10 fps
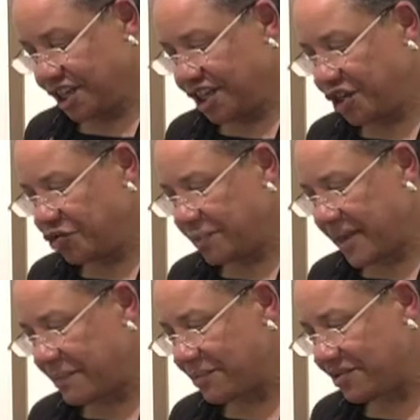You
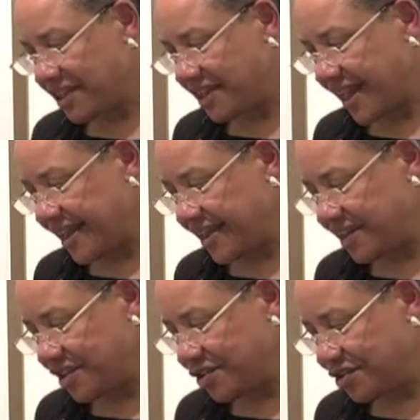remember the night
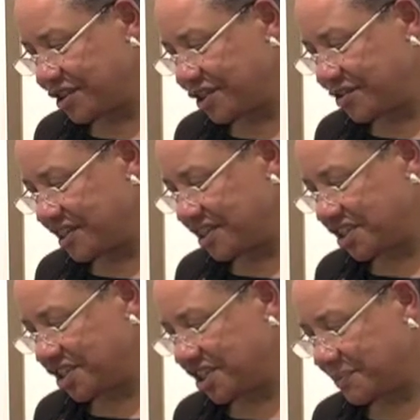your unit
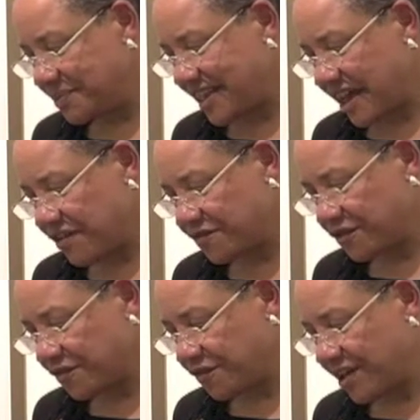shipped out
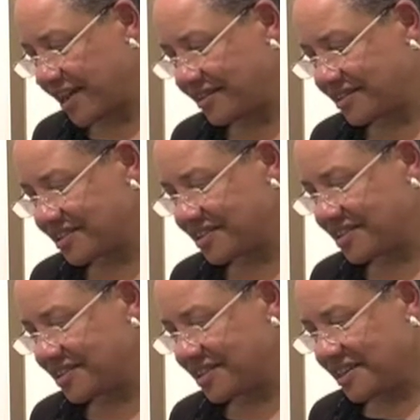for France,
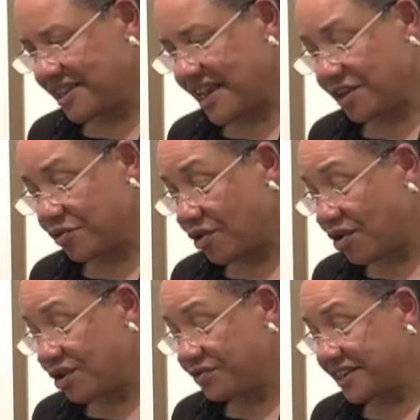and you
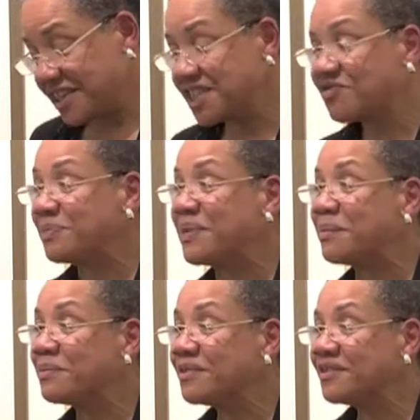always
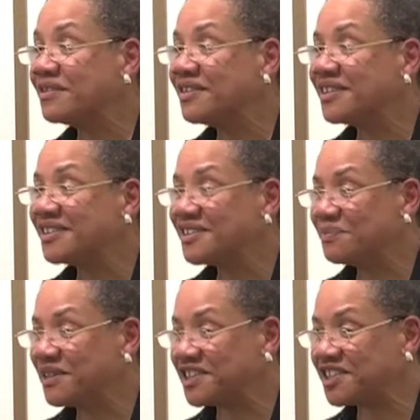remembered to
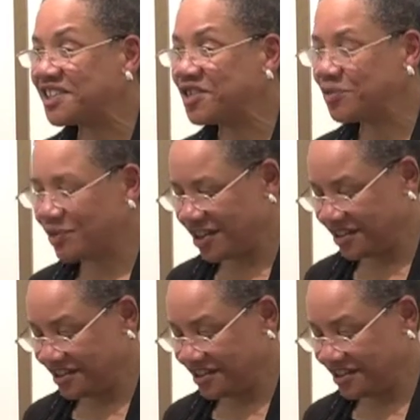miss your brother.